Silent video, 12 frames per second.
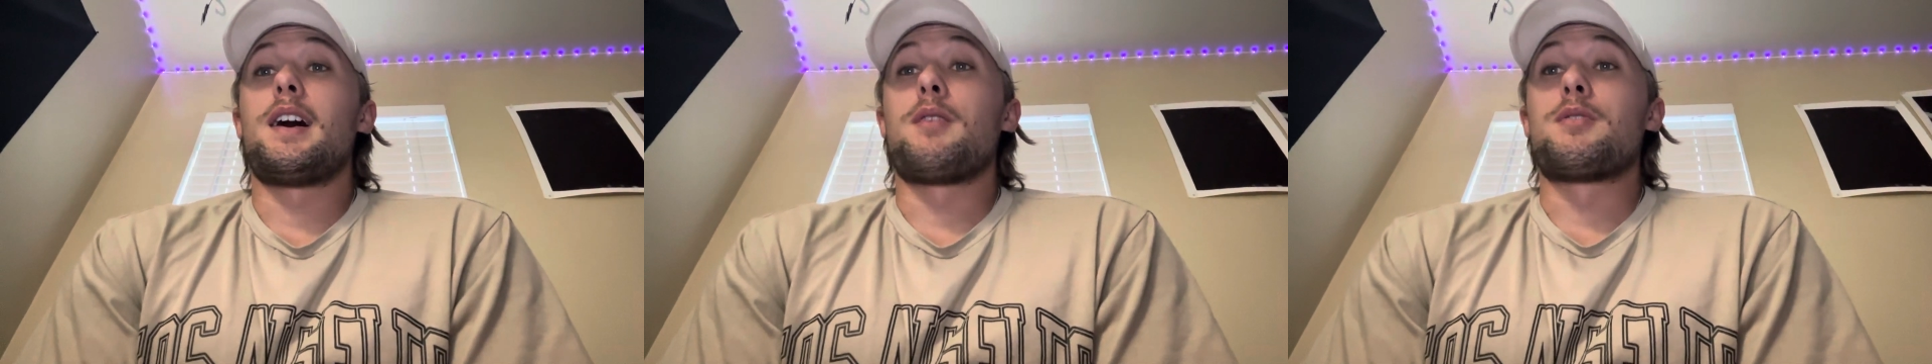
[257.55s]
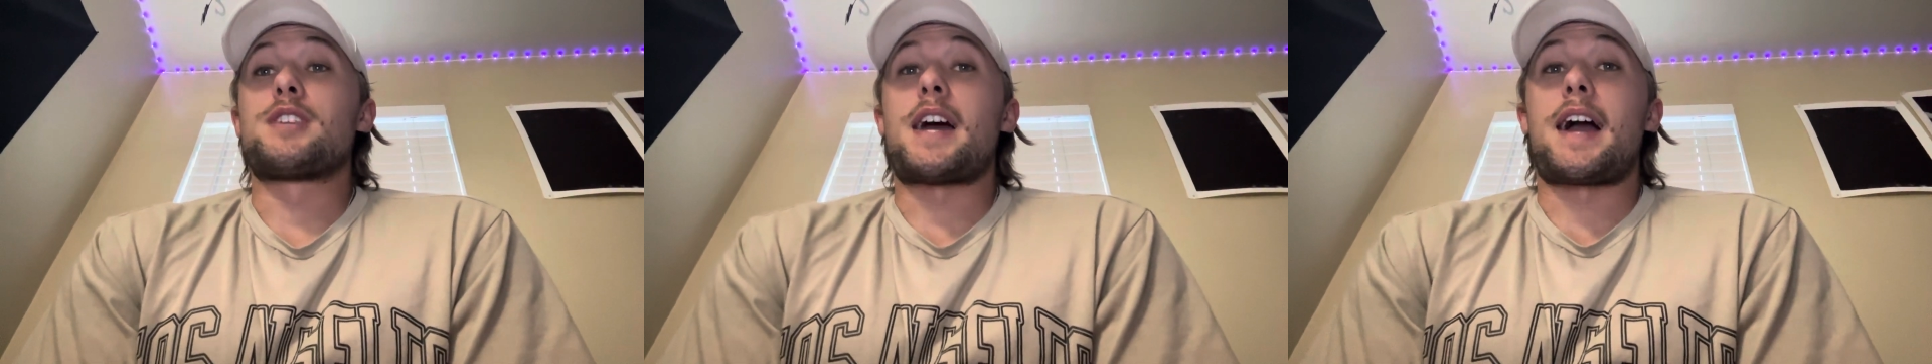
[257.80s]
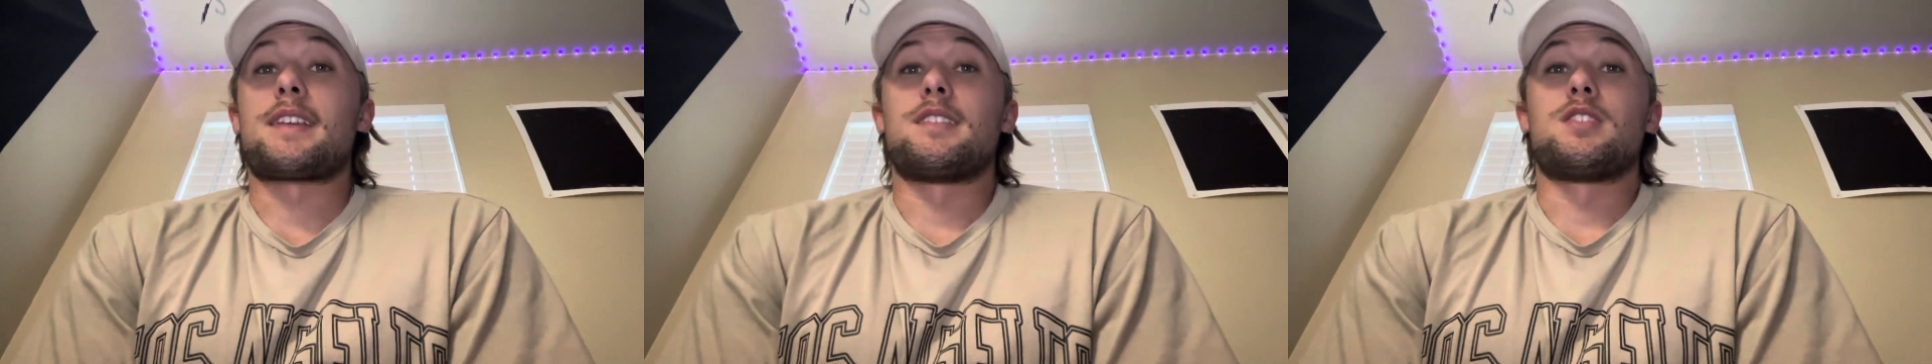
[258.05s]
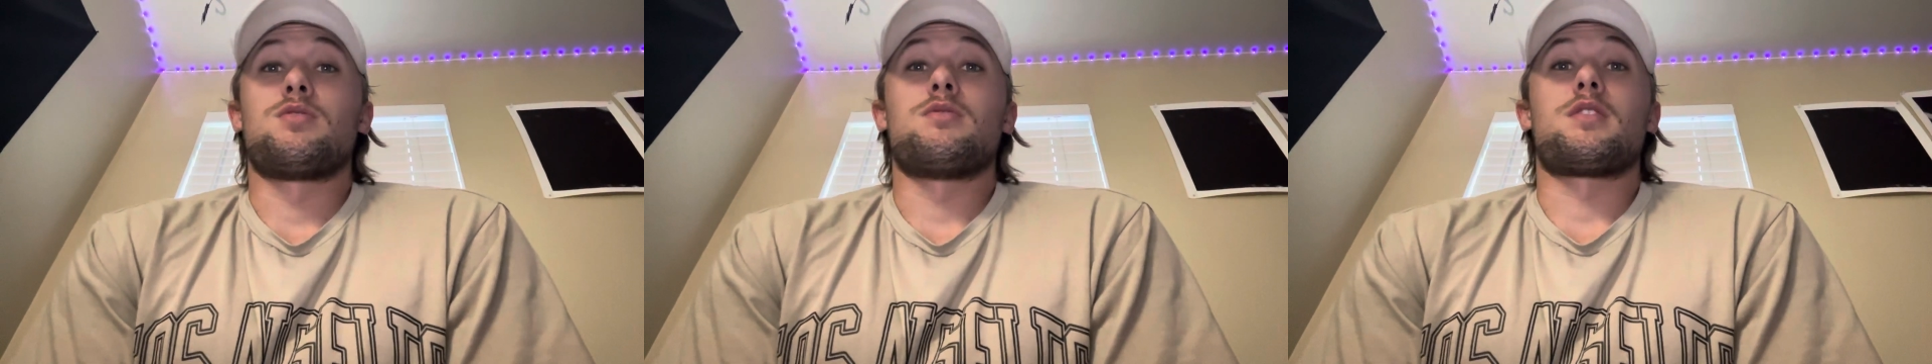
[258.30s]
which acts
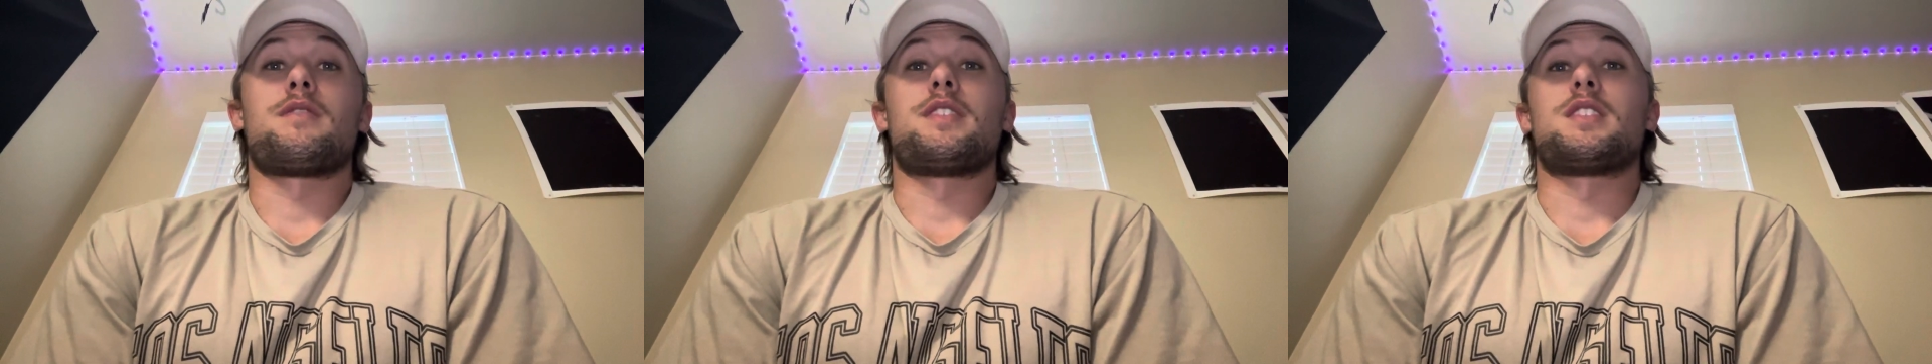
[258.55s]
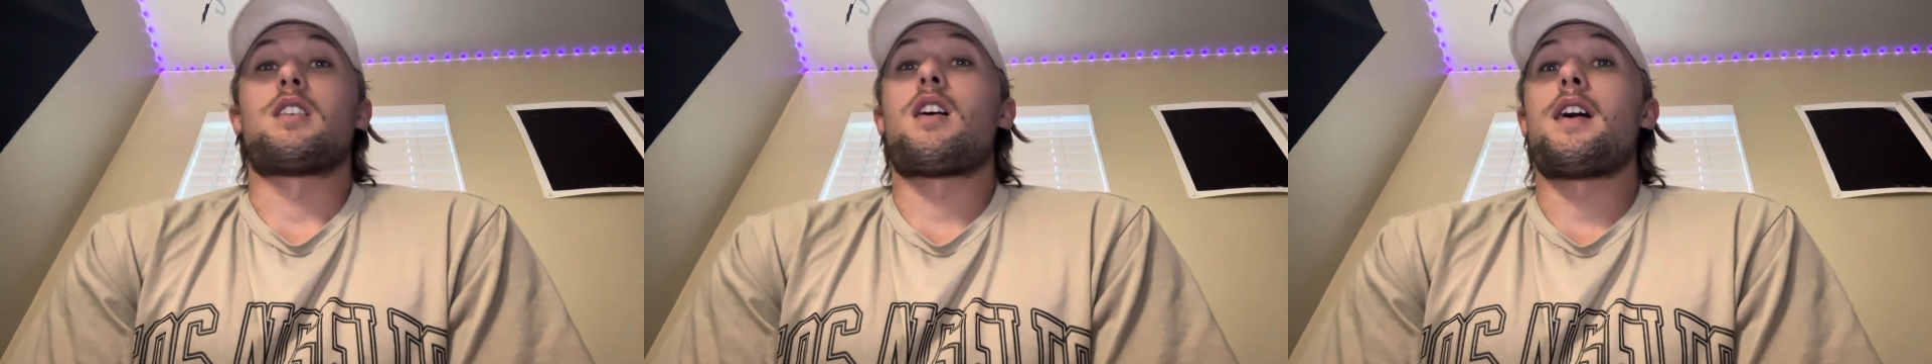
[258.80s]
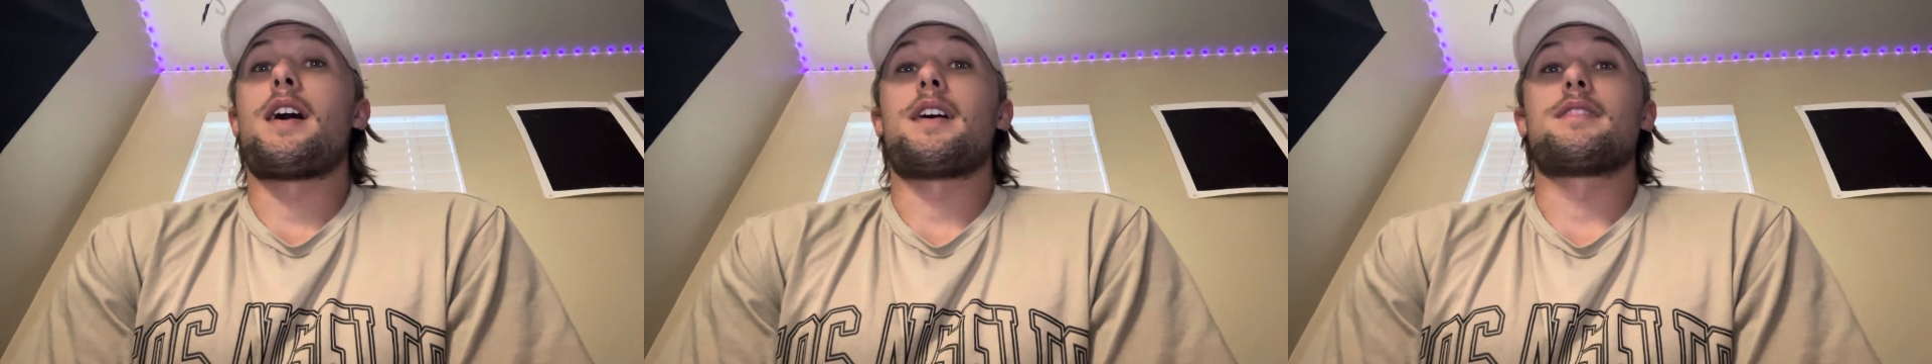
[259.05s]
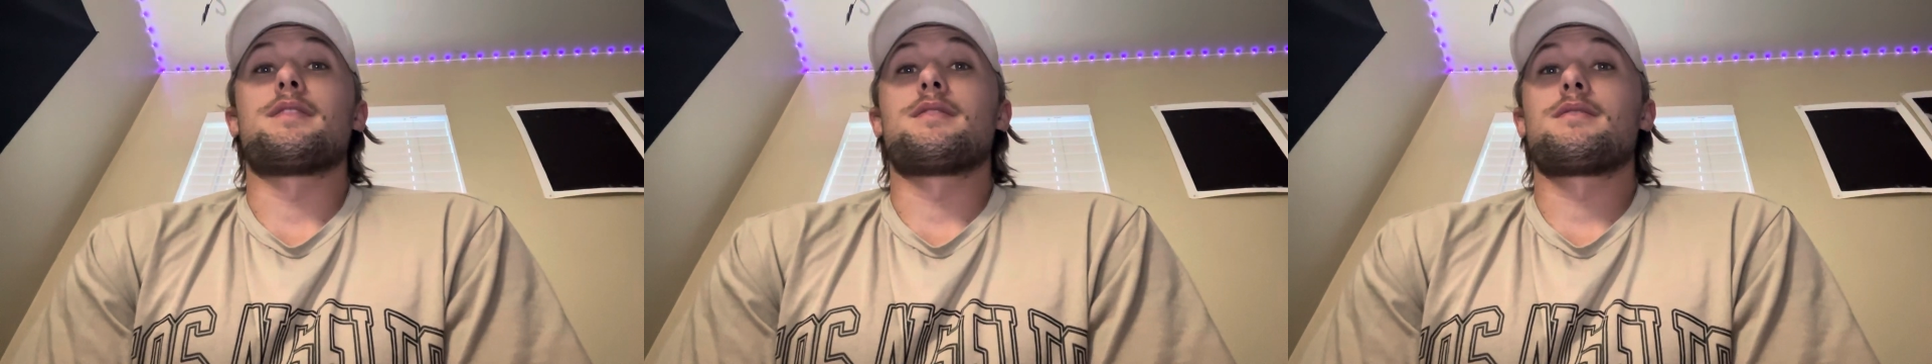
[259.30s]
as sort of
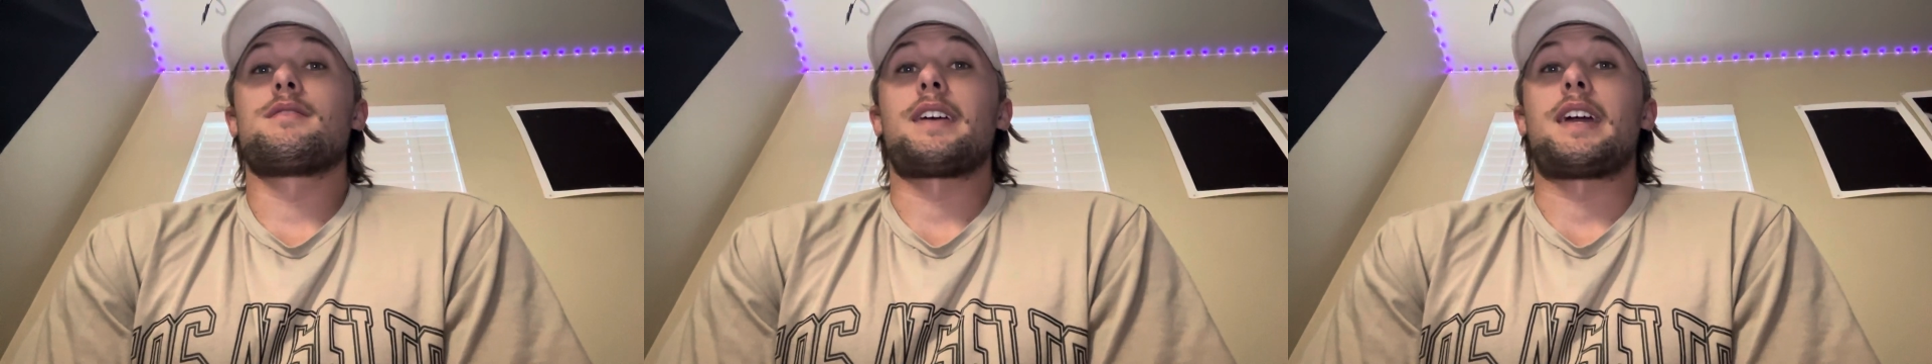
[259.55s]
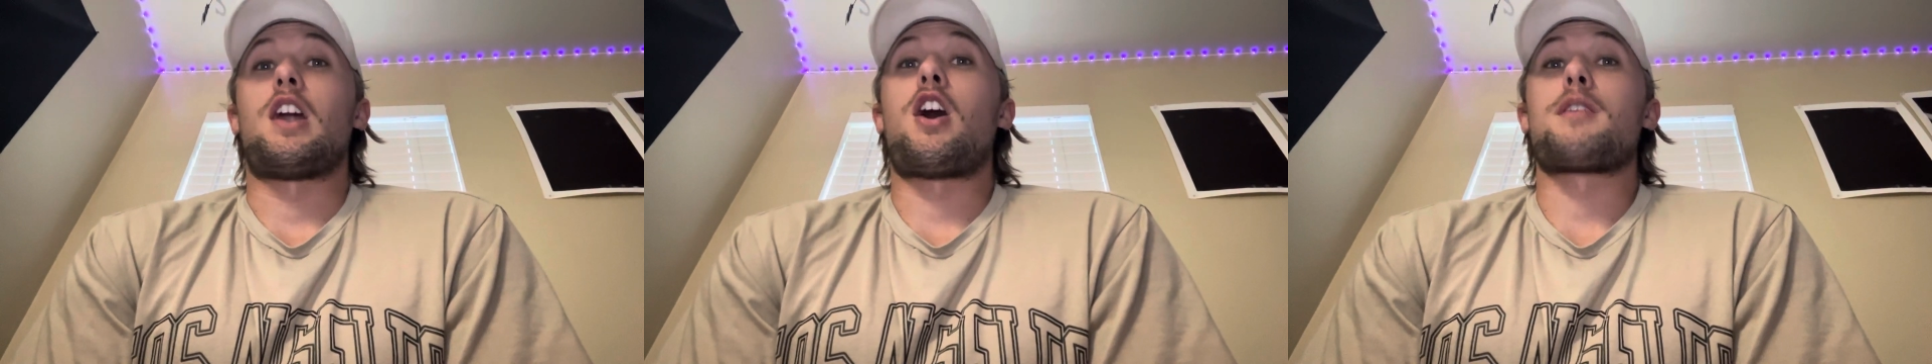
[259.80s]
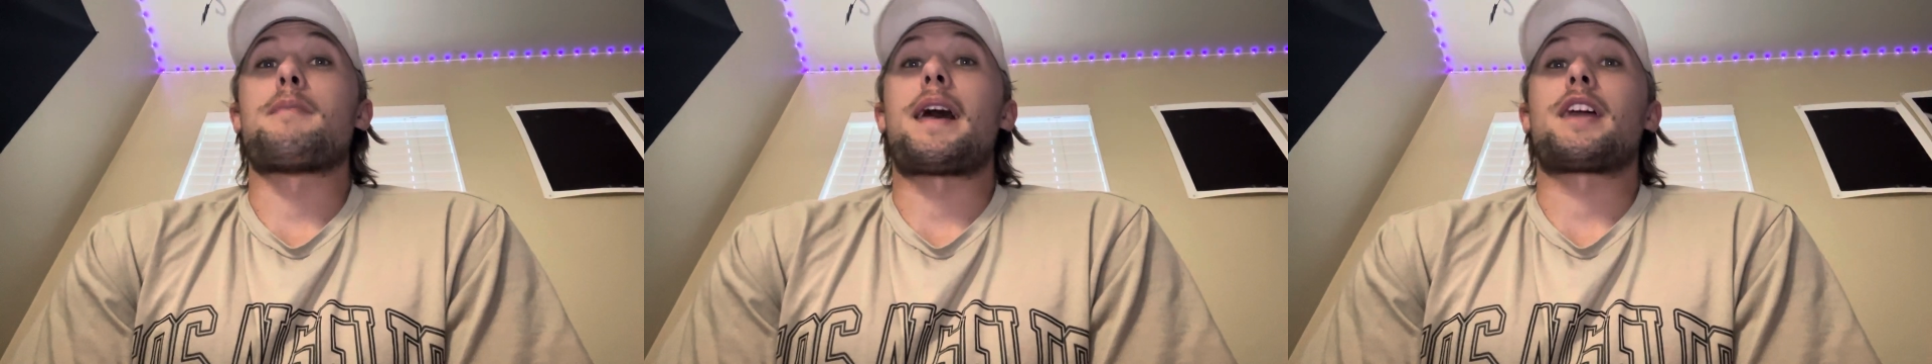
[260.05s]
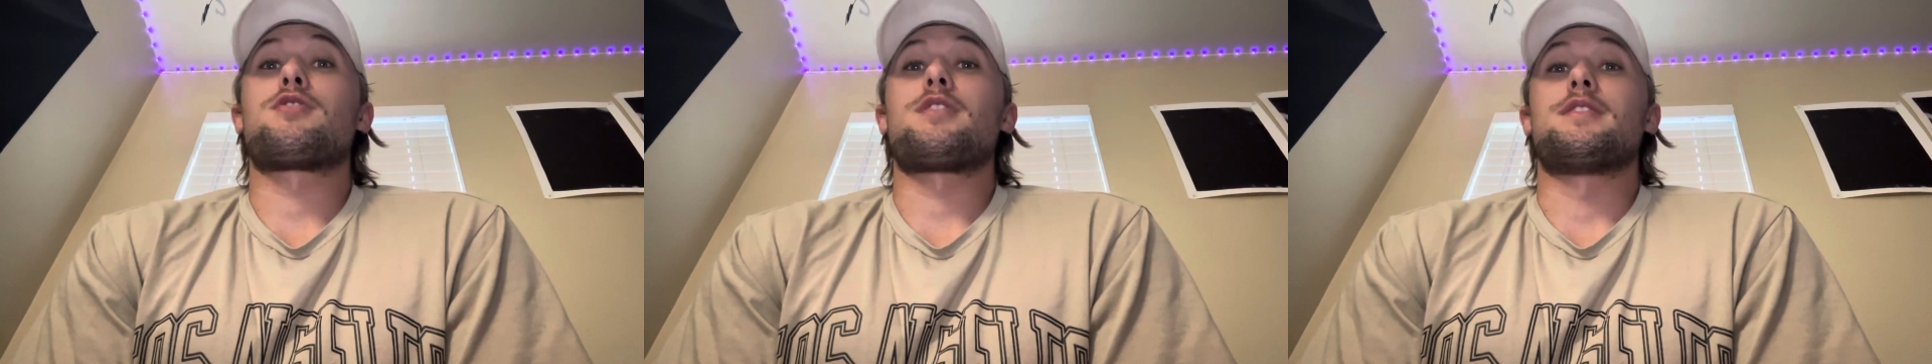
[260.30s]
as like an
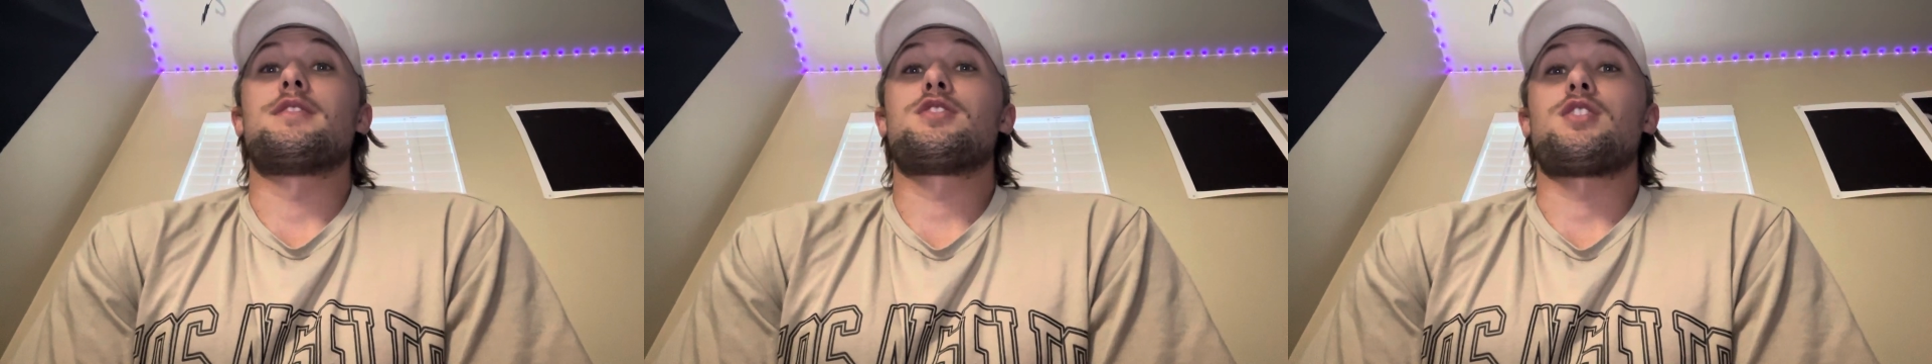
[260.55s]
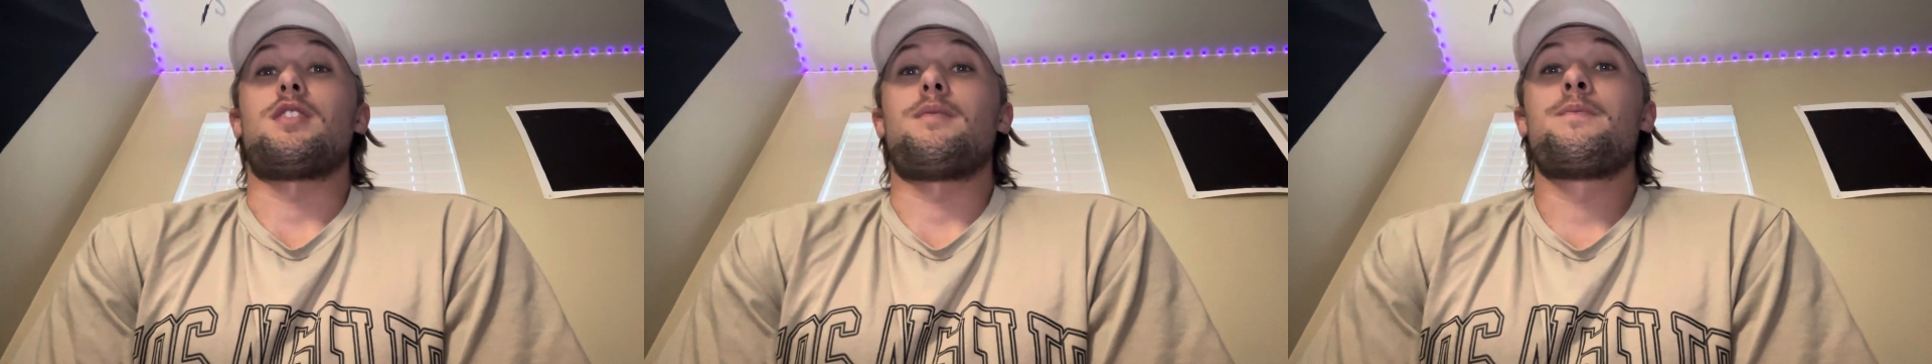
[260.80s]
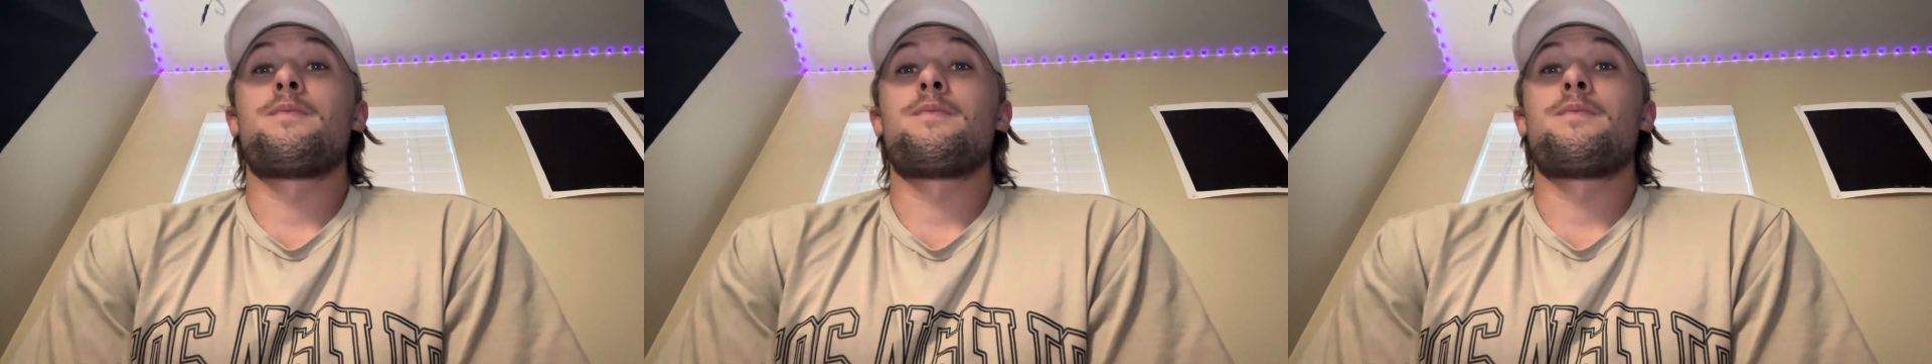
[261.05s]
automatic transition.